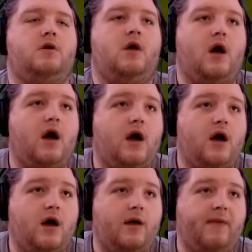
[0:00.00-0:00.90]

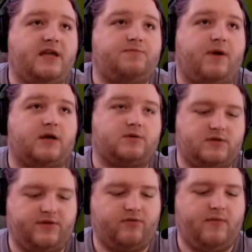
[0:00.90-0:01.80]
Uh, a matchbox with
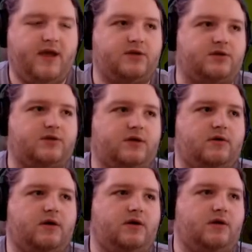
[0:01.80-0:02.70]
several matches.
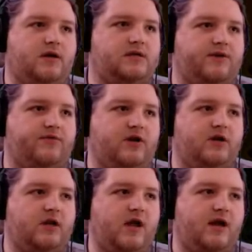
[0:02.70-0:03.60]
Alright, in case I ever need
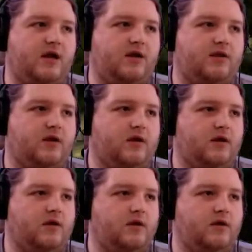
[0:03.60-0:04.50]
to light anything.
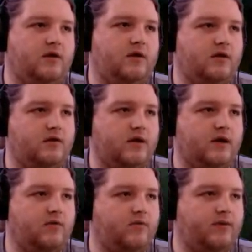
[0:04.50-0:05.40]
Then
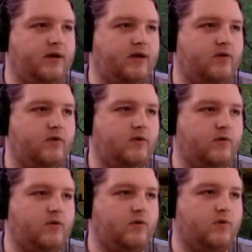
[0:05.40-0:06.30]
I will be
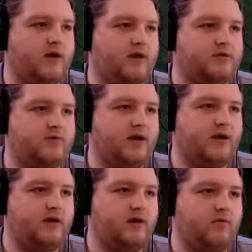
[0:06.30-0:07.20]
right as
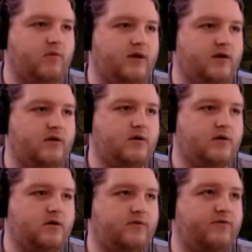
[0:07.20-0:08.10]
rain. A
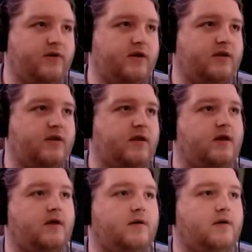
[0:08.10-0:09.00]
weird freaking
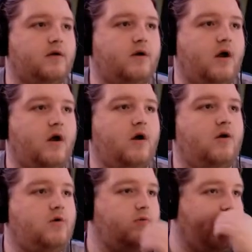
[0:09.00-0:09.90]
thing.
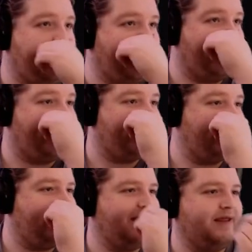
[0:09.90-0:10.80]
Oh my god.
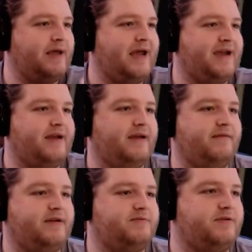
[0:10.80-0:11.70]
How the heck am
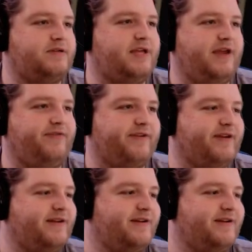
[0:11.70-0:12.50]
I supposed to even...